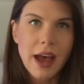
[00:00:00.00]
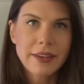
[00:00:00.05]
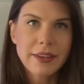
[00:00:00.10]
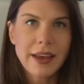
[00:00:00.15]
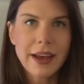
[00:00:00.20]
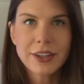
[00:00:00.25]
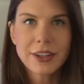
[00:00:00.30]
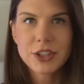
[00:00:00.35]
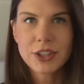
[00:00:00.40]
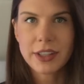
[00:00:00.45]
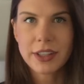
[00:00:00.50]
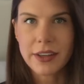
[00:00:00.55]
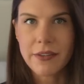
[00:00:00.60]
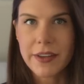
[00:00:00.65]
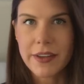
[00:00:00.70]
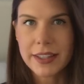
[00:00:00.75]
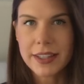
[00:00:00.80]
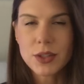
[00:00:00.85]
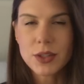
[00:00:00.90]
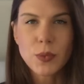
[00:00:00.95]
And actually,
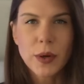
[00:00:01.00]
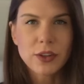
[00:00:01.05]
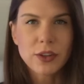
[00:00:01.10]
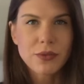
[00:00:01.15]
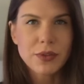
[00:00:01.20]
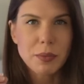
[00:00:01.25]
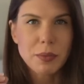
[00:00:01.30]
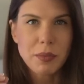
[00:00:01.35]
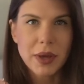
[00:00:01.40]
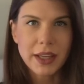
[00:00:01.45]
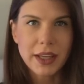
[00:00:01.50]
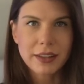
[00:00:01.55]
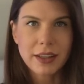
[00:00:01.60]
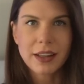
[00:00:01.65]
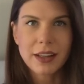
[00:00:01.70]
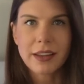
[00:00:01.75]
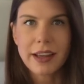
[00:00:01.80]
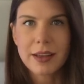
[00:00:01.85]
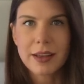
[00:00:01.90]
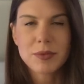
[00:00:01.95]
this is one of the main
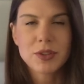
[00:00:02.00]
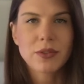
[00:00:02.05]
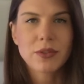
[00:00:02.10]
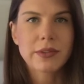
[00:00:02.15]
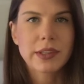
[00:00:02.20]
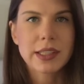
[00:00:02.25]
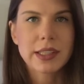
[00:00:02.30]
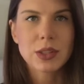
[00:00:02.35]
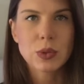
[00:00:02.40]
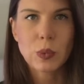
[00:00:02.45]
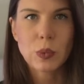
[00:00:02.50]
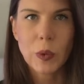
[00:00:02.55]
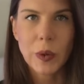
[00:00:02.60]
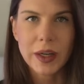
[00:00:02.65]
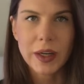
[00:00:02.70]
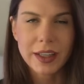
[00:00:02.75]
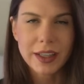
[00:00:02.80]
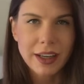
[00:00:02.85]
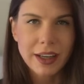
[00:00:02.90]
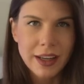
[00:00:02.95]
claims of this
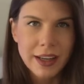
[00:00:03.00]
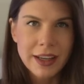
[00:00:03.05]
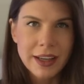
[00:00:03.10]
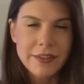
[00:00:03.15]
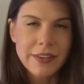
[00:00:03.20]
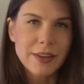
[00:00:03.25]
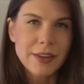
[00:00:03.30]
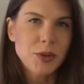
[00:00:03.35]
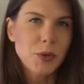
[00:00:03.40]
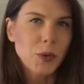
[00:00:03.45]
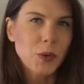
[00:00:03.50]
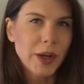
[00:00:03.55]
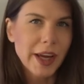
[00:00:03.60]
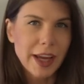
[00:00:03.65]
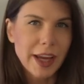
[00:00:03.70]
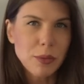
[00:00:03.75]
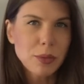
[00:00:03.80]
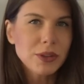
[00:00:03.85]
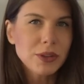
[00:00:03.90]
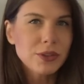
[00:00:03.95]
work that they were
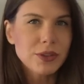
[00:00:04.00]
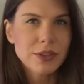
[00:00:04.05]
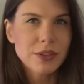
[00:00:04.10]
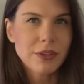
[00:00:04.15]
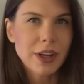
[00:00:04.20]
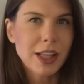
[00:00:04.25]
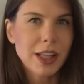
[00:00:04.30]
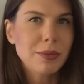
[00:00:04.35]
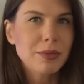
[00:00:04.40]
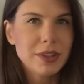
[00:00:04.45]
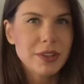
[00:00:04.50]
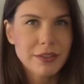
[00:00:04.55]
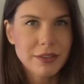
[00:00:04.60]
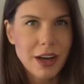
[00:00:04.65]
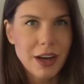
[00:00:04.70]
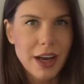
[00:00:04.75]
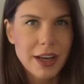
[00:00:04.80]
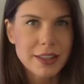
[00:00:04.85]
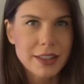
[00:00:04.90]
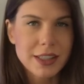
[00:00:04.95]
able to develop a
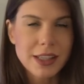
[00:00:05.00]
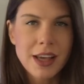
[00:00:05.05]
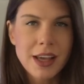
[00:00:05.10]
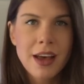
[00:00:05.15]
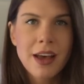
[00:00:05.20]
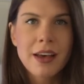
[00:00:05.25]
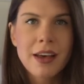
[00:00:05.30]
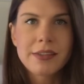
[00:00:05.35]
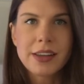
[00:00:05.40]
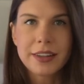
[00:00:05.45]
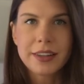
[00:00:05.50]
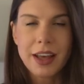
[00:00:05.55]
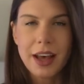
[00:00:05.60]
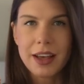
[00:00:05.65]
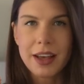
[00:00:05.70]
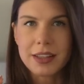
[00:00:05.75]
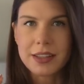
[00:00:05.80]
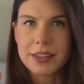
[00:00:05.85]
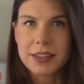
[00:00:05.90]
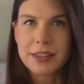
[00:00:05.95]
device that
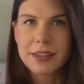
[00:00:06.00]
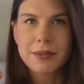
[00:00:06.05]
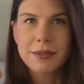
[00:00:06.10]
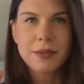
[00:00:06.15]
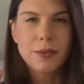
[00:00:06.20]
has